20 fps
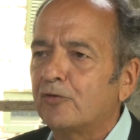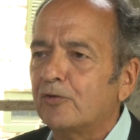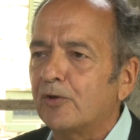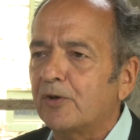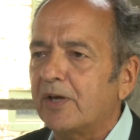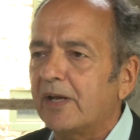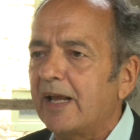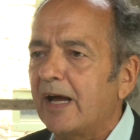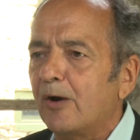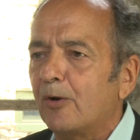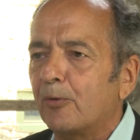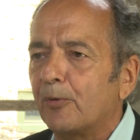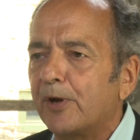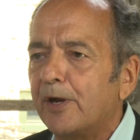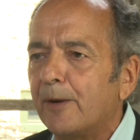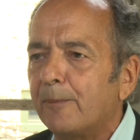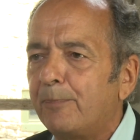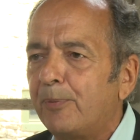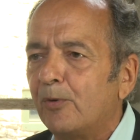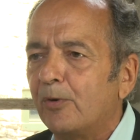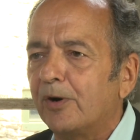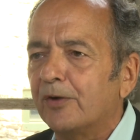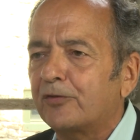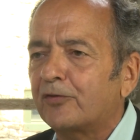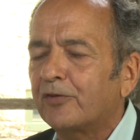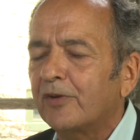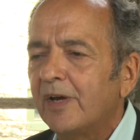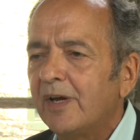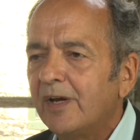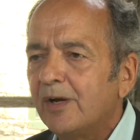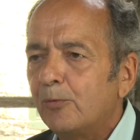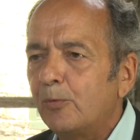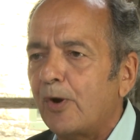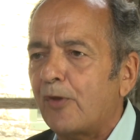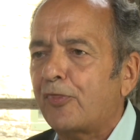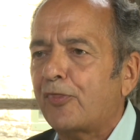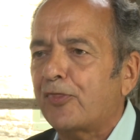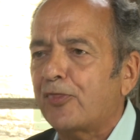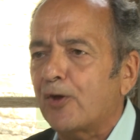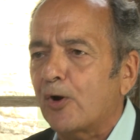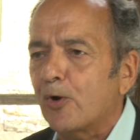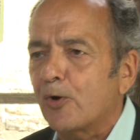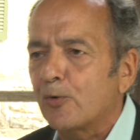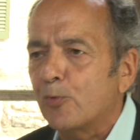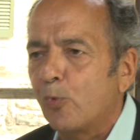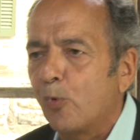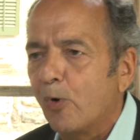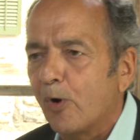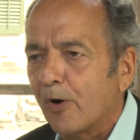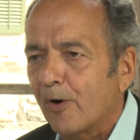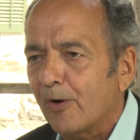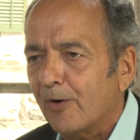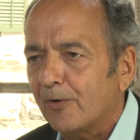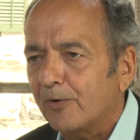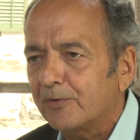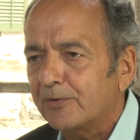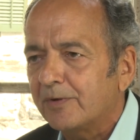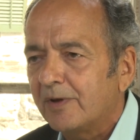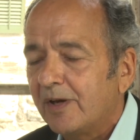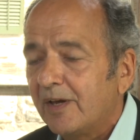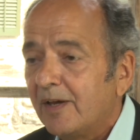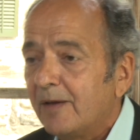you look at our airports, we're third world.